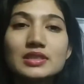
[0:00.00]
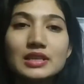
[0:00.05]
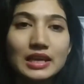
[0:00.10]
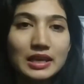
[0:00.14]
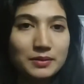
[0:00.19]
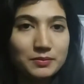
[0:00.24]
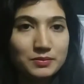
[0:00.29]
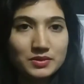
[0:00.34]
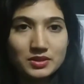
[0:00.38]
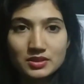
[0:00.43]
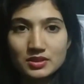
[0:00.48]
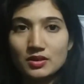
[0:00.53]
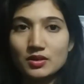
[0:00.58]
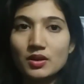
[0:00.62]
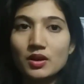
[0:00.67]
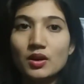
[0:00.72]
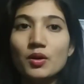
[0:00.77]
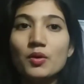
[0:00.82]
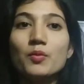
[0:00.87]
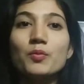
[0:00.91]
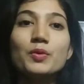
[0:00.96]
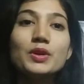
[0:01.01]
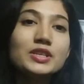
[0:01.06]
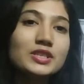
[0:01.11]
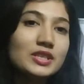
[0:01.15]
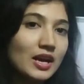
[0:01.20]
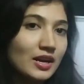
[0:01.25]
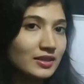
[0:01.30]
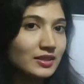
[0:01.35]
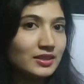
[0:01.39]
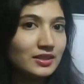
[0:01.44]
names, which
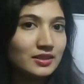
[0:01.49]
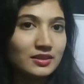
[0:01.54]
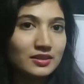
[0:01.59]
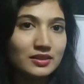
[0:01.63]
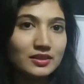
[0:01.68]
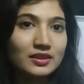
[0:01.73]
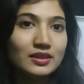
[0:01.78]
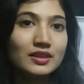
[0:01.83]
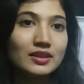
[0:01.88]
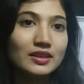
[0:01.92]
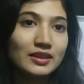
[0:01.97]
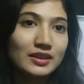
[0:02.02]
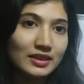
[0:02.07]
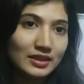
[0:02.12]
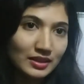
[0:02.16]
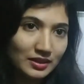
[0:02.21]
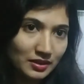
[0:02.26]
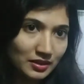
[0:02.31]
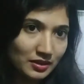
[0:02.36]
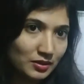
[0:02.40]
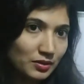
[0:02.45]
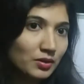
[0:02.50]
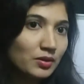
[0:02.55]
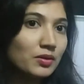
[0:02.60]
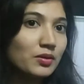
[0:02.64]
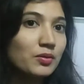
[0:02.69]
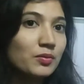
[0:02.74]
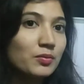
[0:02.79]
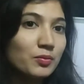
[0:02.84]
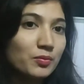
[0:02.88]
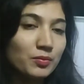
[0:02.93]
article
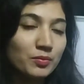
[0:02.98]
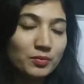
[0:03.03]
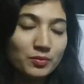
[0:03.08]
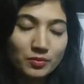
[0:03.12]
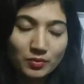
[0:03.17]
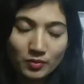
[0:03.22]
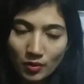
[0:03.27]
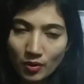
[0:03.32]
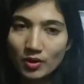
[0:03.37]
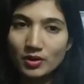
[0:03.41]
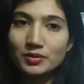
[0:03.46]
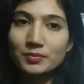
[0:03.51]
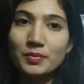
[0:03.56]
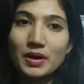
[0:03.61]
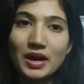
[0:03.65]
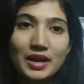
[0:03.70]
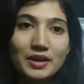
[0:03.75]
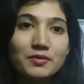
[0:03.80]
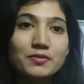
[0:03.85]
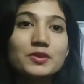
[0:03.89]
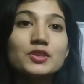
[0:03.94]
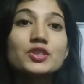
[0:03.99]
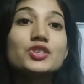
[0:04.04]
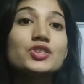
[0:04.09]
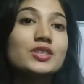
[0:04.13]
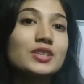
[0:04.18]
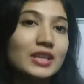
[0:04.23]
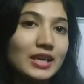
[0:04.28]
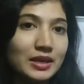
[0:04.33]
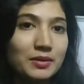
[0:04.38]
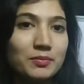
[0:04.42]
called by which
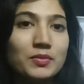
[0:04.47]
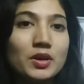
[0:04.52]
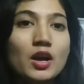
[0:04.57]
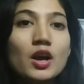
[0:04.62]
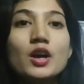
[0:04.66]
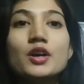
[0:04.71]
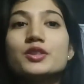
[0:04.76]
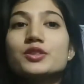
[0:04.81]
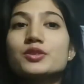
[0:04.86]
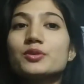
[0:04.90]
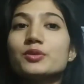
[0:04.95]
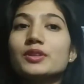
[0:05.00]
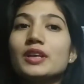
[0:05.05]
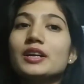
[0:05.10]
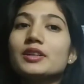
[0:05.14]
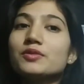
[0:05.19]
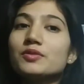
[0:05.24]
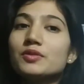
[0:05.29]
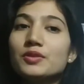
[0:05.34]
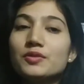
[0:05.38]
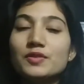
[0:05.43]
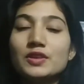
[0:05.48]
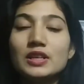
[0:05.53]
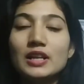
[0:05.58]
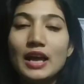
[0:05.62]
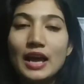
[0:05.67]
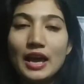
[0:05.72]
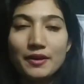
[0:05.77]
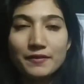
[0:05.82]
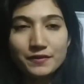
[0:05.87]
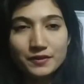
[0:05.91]
name, so that we will
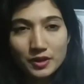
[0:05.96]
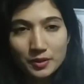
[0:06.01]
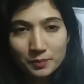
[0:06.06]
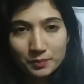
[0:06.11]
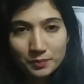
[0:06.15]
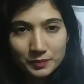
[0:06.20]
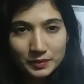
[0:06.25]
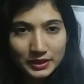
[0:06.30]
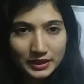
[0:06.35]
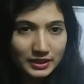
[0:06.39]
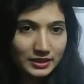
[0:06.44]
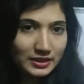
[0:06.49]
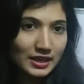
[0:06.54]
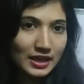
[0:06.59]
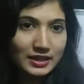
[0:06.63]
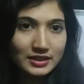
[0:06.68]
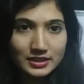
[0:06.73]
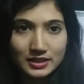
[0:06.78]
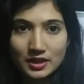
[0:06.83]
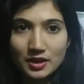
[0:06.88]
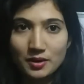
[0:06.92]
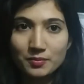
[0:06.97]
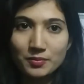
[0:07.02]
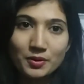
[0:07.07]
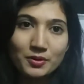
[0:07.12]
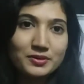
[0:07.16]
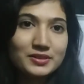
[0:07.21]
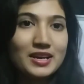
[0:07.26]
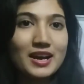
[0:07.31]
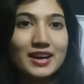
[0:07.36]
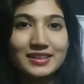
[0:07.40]
have complete idea
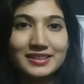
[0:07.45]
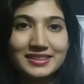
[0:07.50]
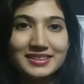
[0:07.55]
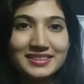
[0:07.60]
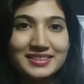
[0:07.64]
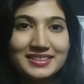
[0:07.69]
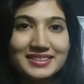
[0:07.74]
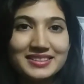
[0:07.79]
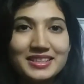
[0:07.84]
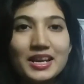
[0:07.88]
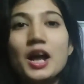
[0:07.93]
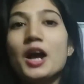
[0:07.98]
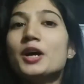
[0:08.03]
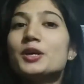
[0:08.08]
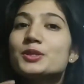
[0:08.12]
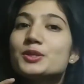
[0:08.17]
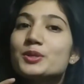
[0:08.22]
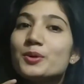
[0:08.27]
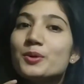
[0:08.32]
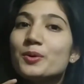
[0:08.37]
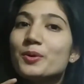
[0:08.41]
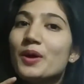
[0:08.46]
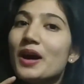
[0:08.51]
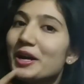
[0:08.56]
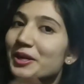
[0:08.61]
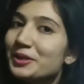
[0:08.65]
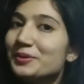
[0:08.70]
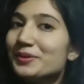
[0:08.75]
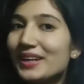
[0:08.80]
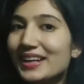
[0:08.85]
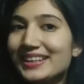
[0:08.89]
about articles. So are
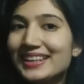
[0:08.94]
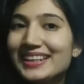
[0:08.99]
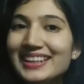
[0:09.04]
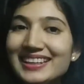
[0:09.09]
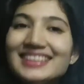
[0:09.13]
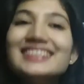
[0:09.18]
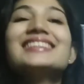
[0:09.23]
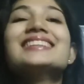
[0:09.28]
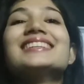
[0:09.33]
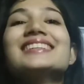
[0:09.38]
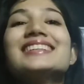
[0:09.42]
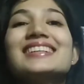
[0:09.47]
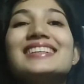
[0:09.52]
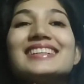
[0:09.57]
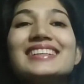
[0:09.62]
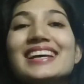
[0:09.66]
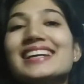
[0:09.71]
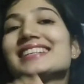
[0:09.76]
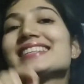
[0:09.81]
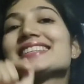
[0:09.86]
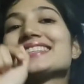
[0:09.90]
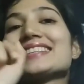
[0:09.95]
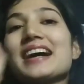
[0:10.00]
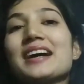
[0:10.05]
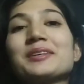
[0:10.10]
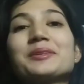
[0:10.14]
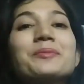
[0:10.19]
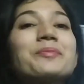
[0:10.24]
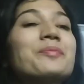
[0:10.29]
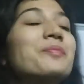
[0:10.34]
you ready? Let's start.